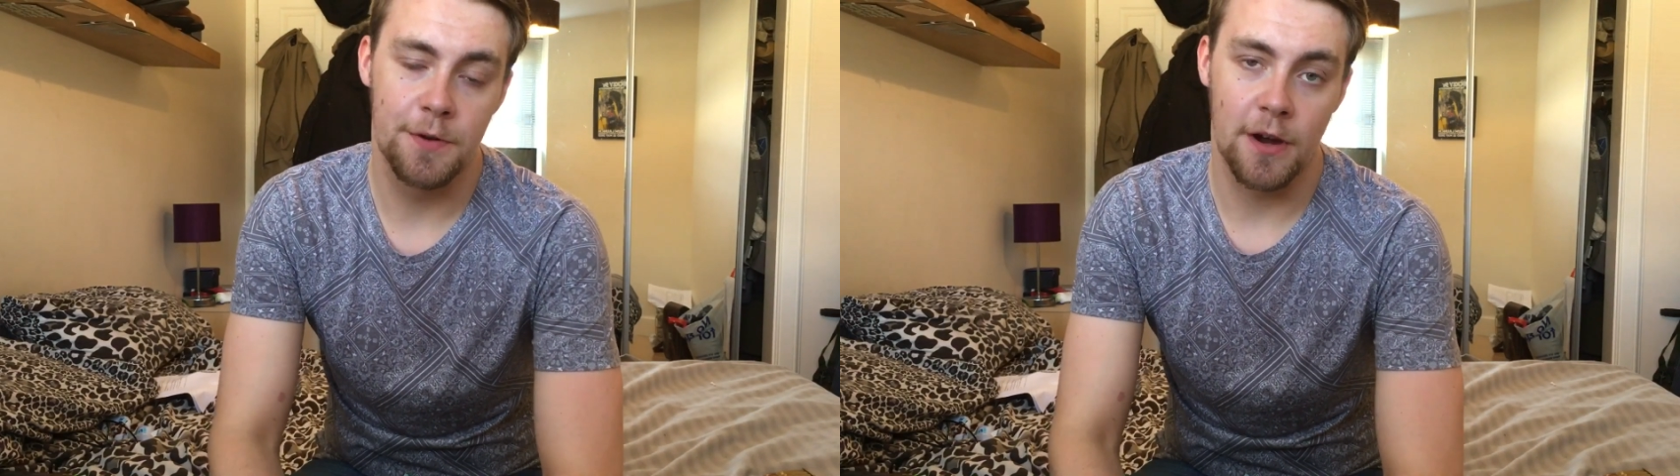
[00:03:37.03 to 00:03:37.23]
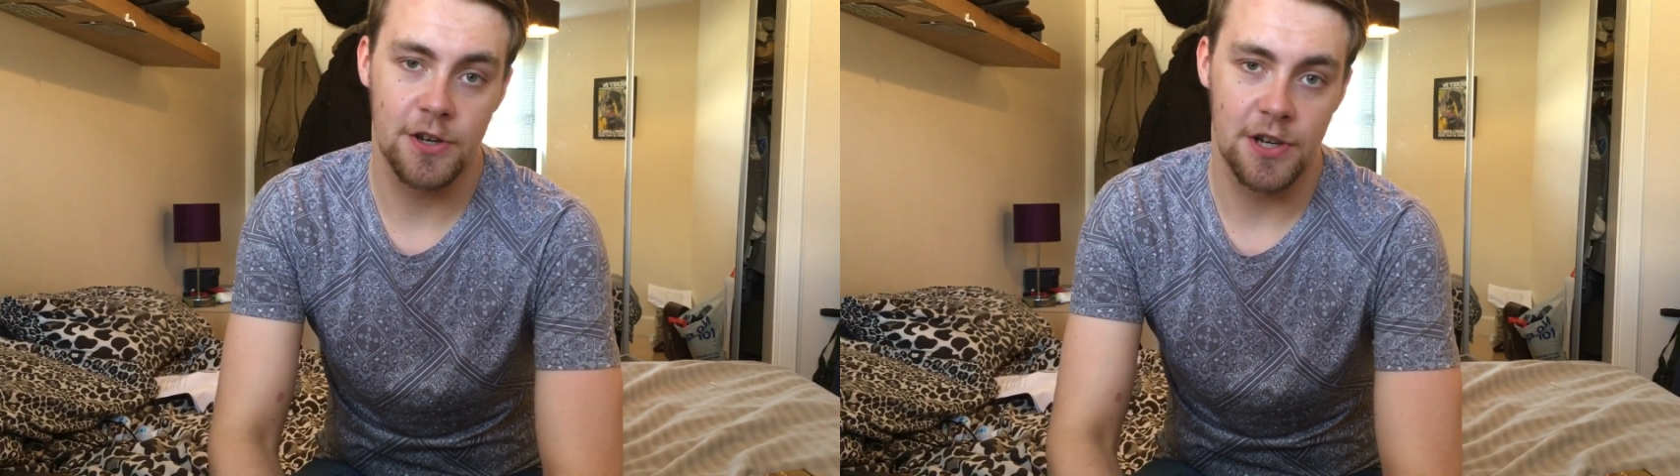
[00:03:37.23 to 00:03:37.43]

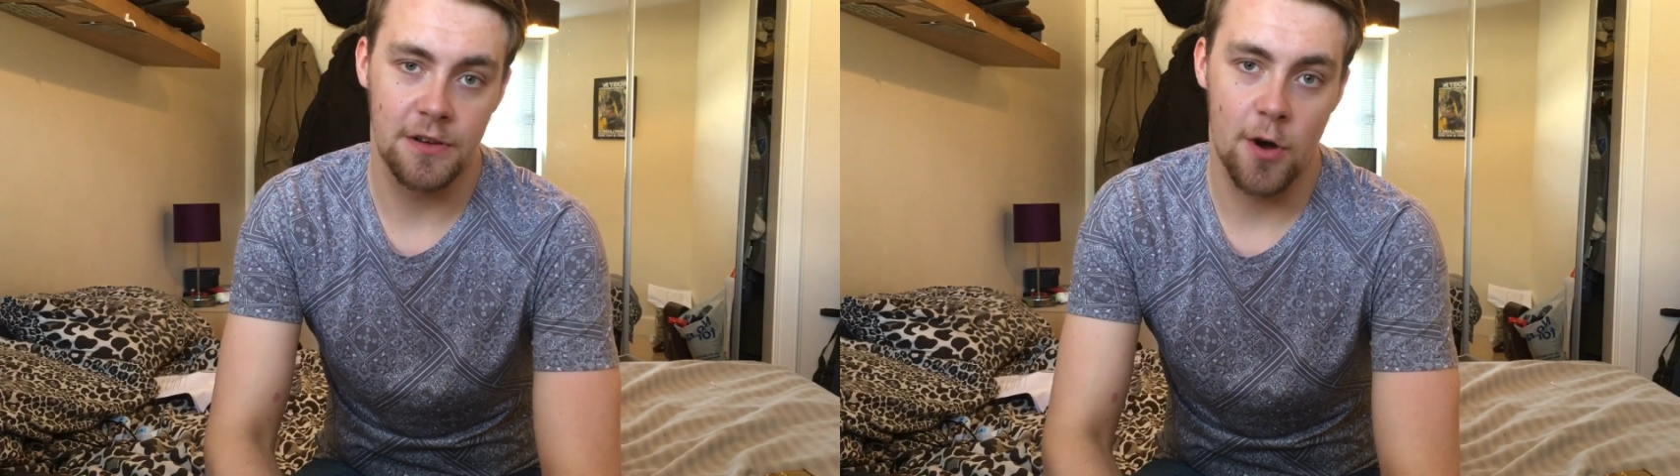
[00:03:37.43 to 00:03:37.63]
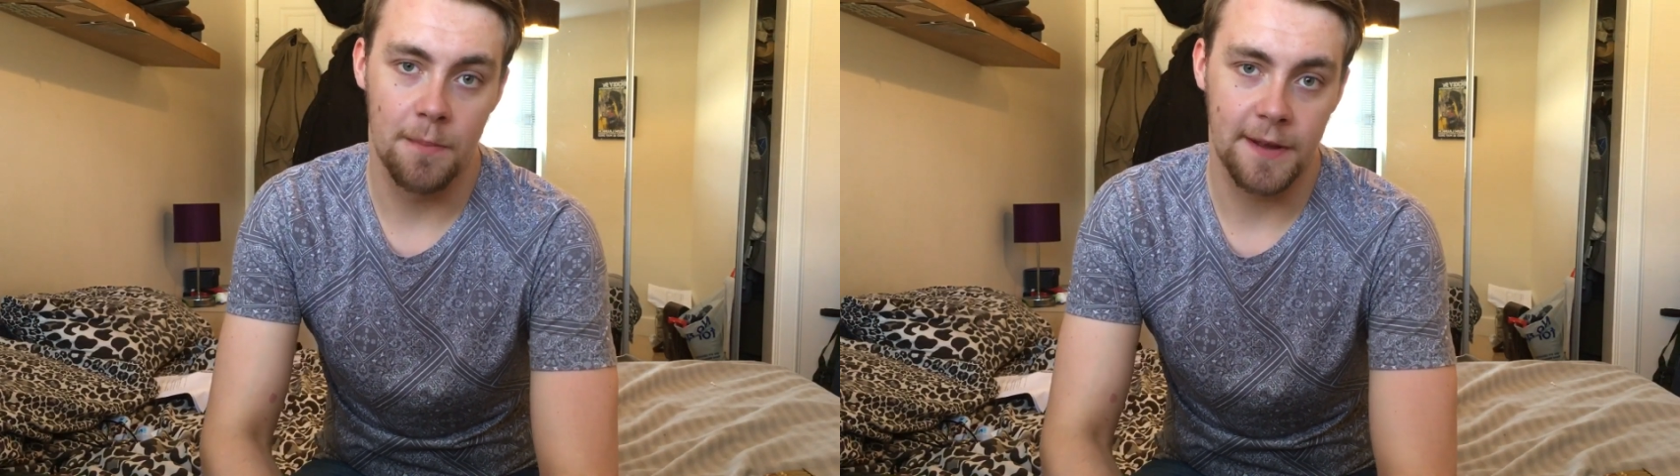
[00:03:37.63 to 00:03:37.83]

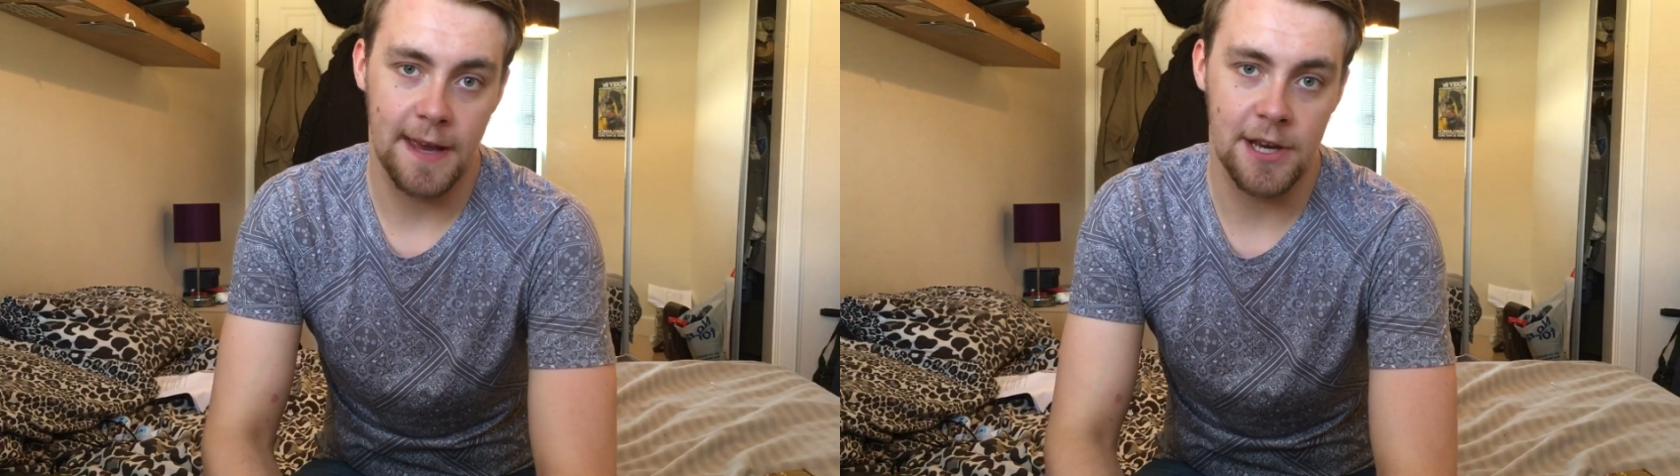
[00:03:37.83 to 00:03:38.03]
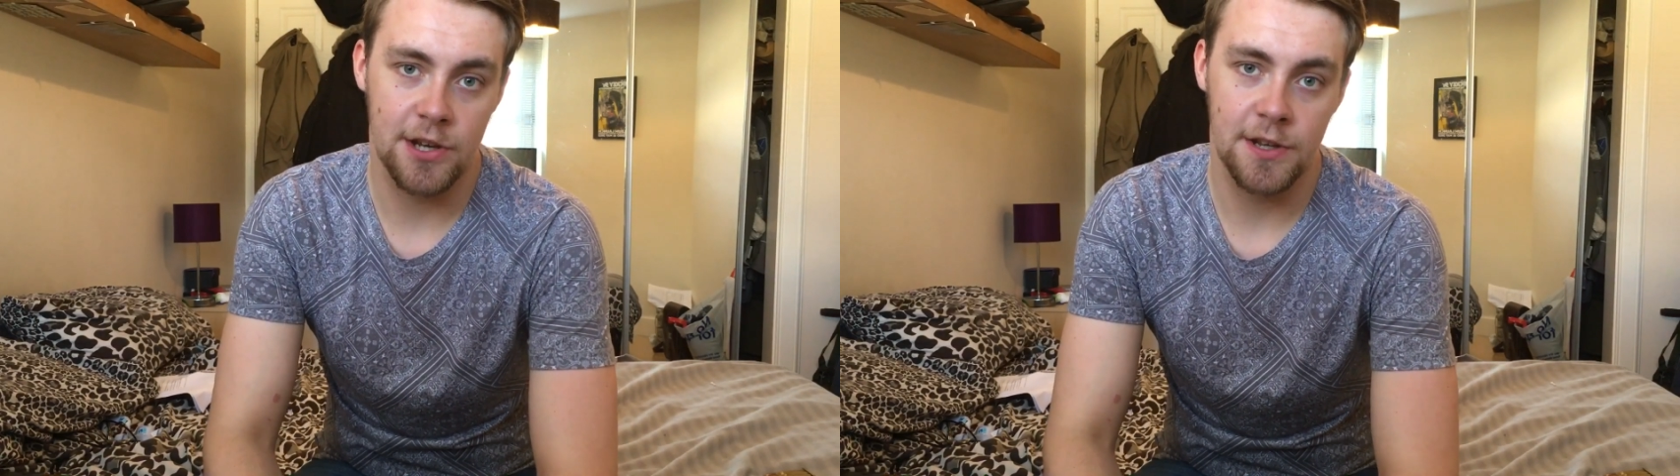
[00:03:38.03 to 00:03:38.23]
production
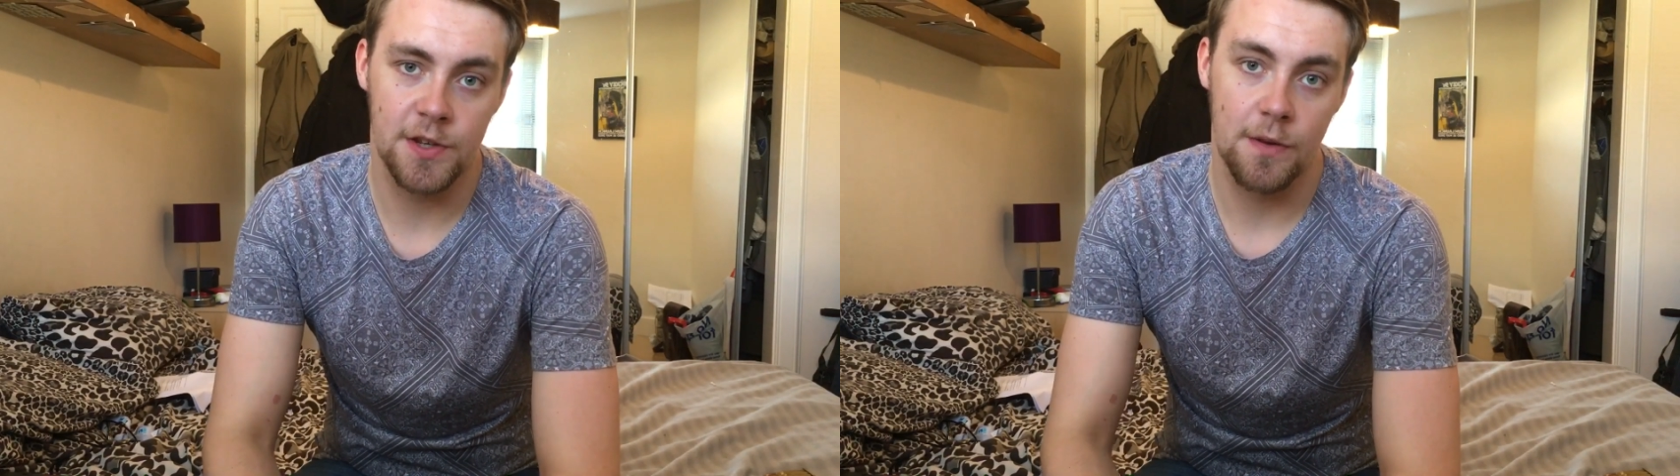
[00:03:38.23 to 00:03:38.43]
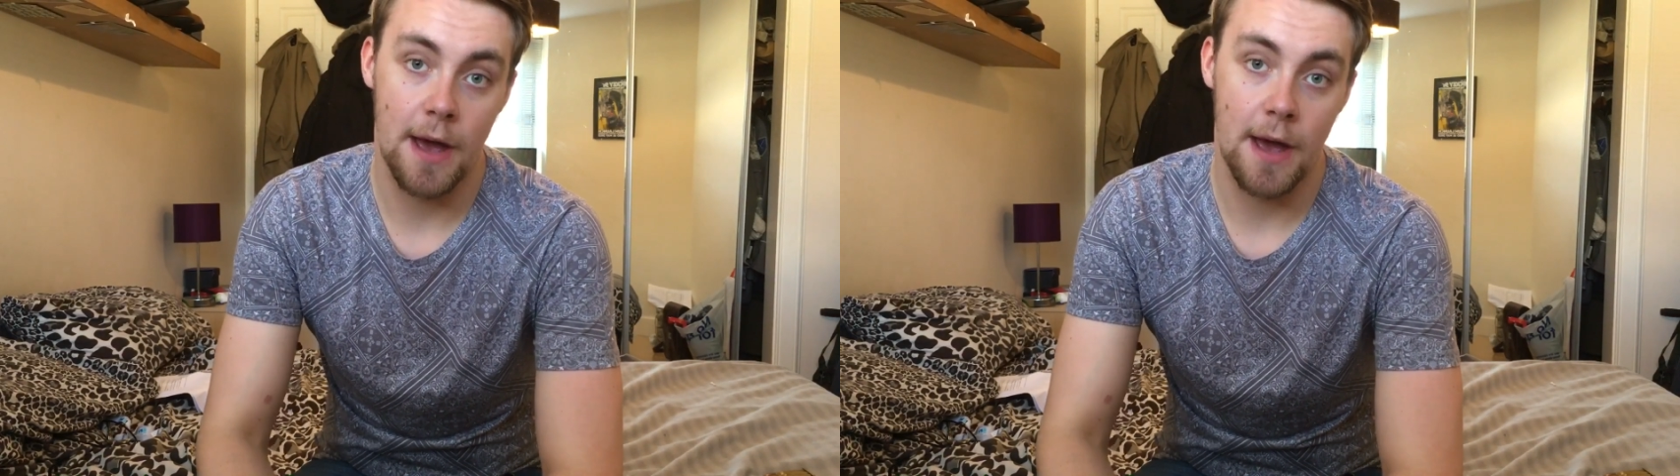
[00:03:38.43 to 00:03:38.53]
complications,